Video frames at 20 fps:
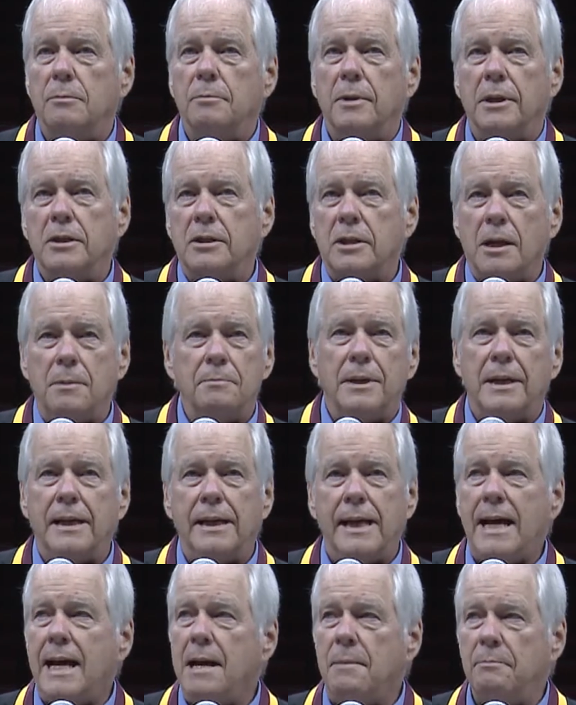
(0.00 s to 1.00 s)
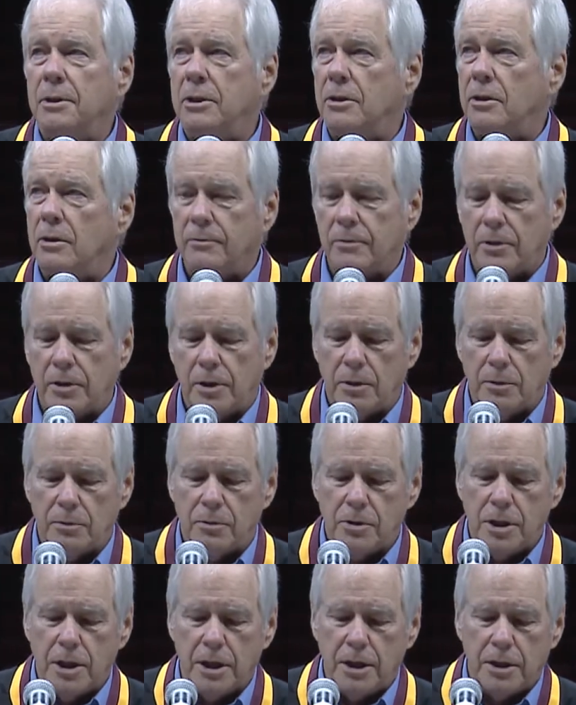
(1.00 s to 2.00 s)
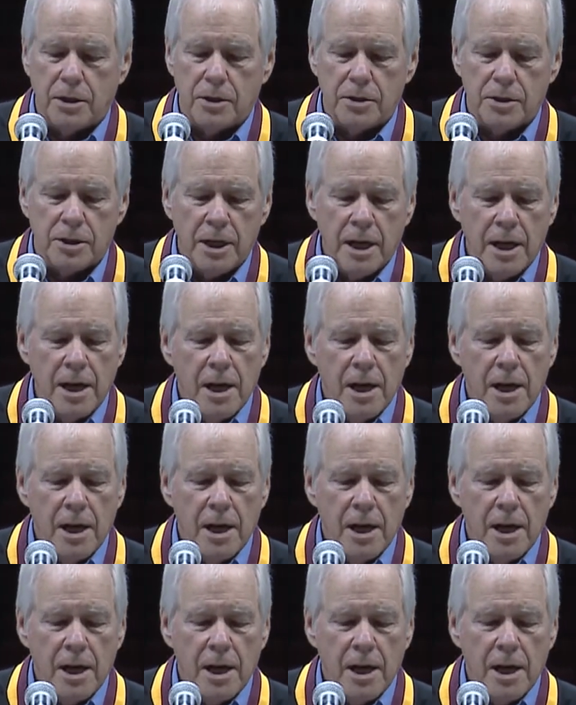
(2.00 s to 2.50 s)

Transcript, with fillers: but something happened over those years.